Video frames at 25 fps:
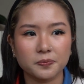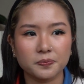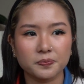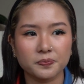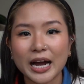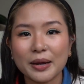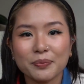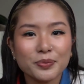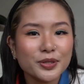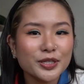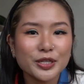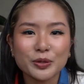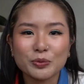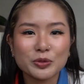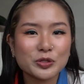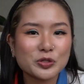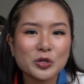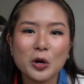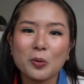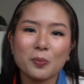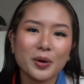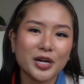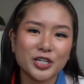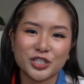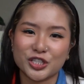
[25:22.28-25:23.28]
I mean, there was
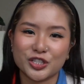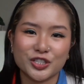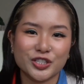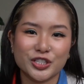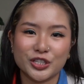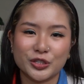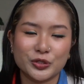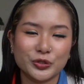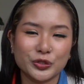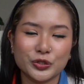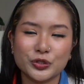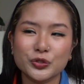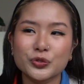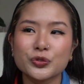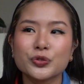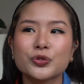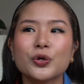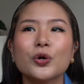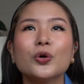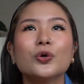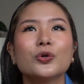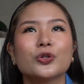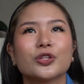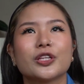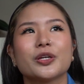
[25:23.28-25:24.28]
not much else they could do.
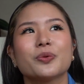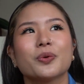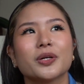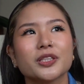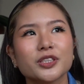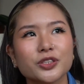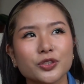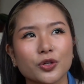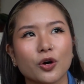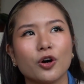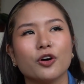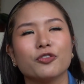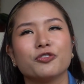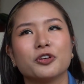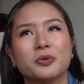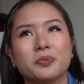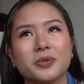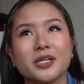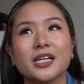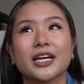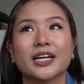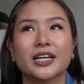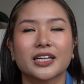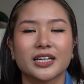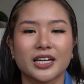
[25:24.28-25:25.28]
Oh, they wanted to offer
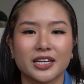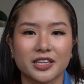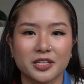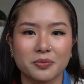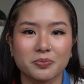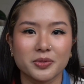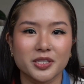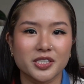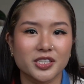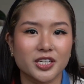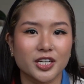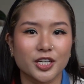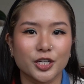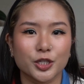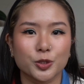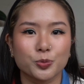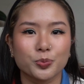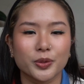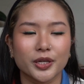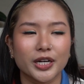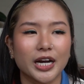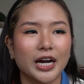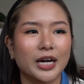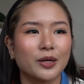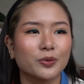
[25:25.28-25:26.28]
me like another massage,
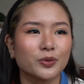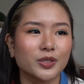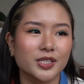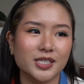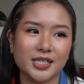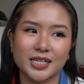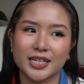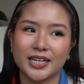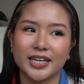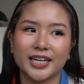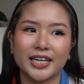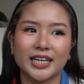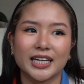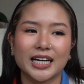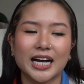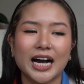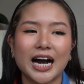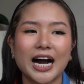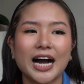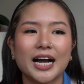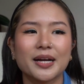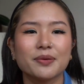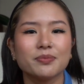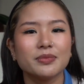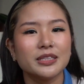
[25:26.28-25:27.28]
but I was like,
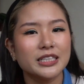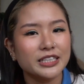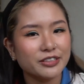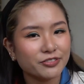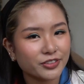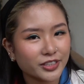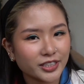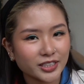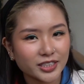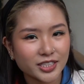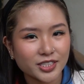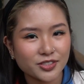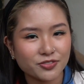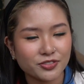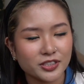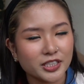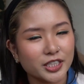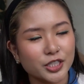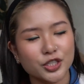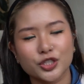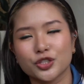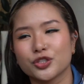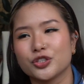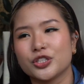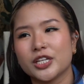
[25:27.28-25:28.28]
I'm leaving this
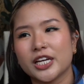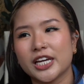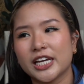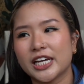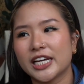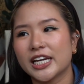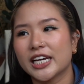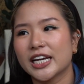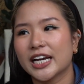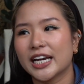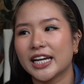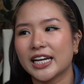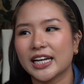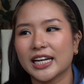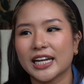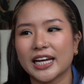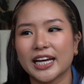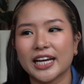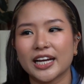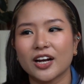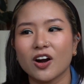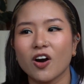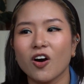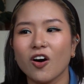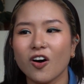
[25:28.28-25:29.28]
village today and
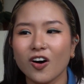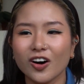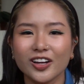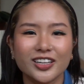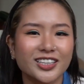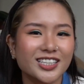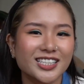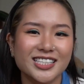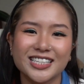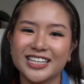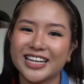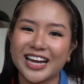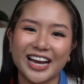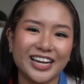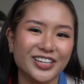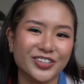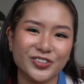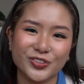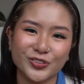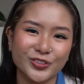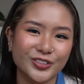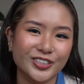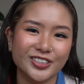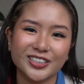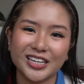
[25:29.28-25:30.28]
like honestly I
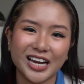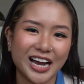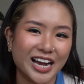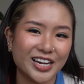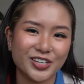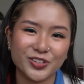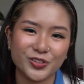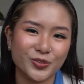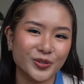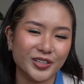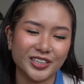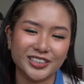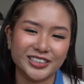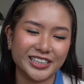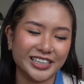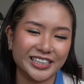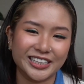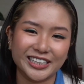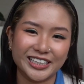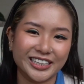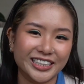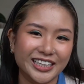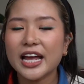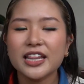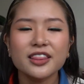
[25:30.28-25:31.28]
don't want to take
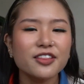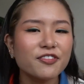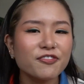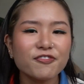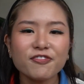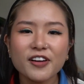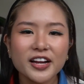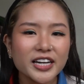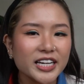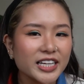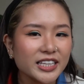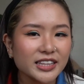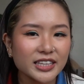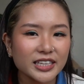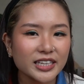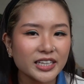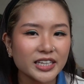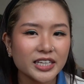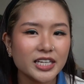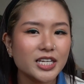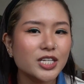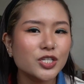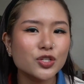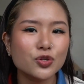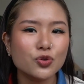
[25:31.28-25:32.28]
it. And the funny thing
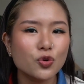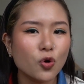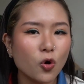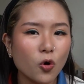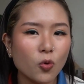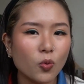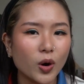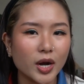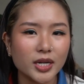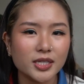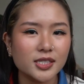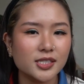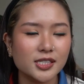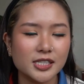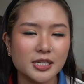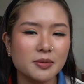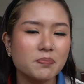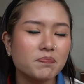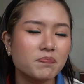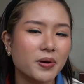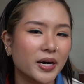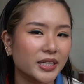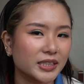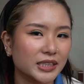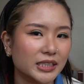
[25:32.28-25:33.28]
is, no one
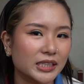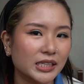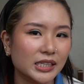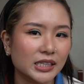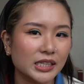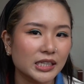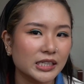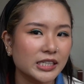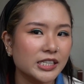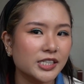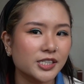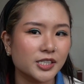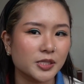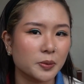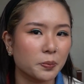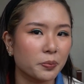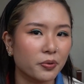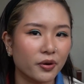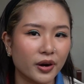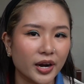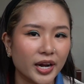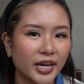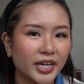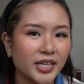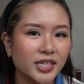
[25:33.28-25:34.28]
seemed particularly
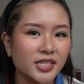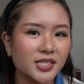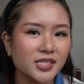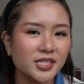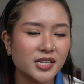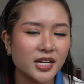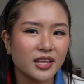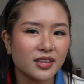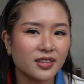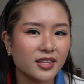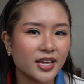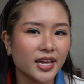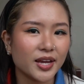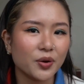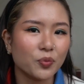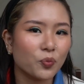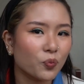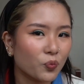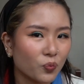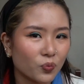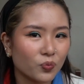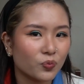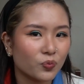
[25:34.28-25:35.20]
surprised that